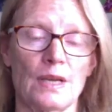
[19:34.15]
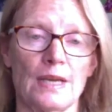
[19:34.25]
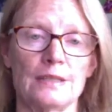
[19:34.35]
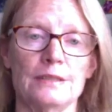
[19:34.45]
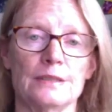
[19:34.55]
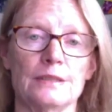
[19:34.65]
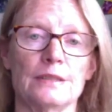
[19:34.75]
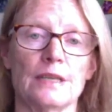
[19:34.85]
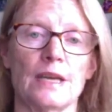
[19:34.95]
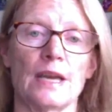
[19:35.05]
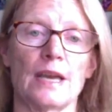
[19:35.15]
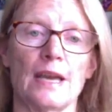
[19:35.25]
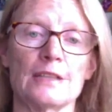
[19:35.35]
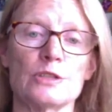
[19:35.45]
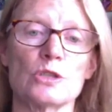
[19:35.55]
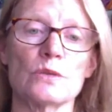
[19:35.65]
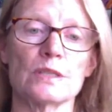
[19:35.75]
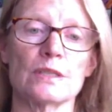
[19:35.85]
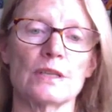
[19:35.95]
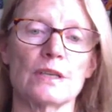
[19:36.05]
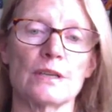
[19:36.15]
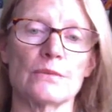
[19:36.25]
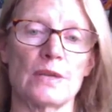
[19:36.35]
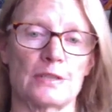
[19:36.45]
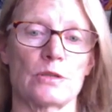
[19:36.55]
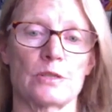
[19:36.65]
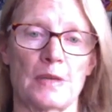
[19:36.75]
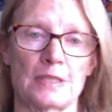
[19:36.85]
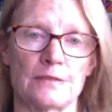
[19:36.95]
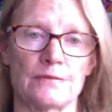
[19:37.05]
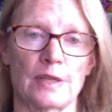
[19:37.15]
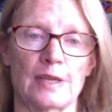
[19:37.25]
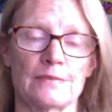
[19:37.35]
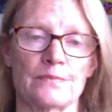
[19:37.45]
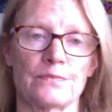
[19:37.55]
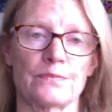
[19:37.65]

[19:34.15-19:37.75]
And do it retrospectively.